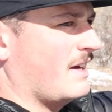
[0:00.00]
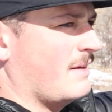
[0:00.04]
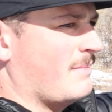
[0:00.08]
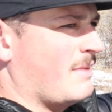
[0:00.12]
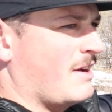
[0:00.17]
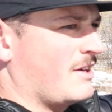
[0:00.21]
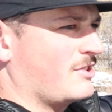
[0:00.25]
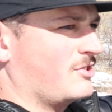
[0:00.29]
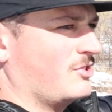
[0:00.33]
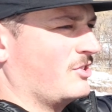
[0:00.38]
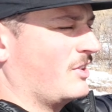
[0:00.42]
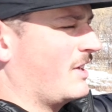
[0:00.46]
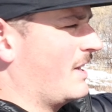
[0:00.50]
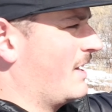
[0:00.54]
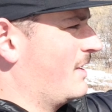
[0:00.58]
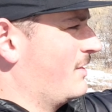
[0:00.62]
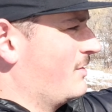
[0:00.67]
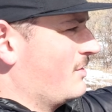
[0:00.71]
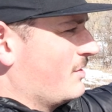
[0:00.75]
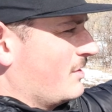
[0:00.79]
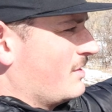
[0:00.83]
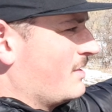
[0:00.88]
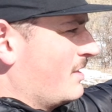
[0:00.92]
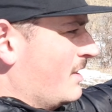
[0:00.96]
I'm actually kind
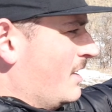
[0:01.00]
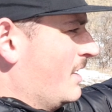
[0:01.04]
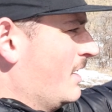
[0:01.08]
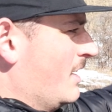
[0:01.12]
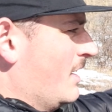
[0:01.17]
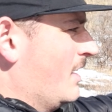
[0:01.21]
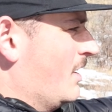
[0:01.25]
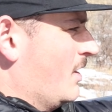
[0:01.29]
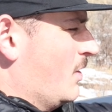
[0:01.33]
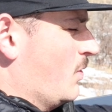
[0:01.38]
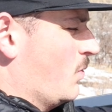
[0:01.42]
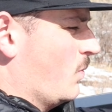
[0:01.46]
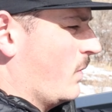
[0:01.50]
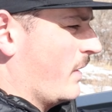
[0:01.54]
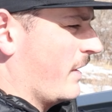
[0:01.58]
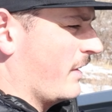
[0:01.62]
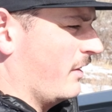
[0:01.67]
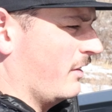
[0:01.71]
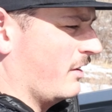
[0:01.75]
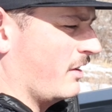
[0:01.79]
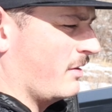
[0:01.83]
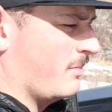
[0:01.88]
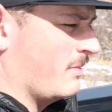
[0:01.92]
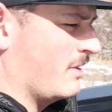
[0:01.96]
of just
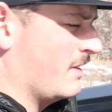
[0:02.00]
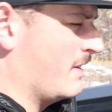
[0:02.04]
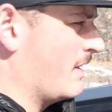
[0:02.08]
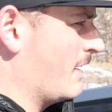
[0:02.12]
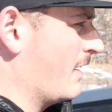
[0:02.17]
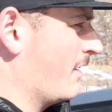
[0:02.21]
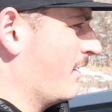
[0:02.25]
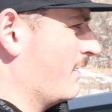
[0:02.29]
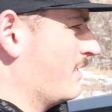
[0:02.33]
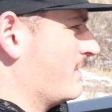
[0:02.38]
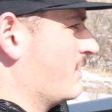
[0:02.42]
wiggling them in there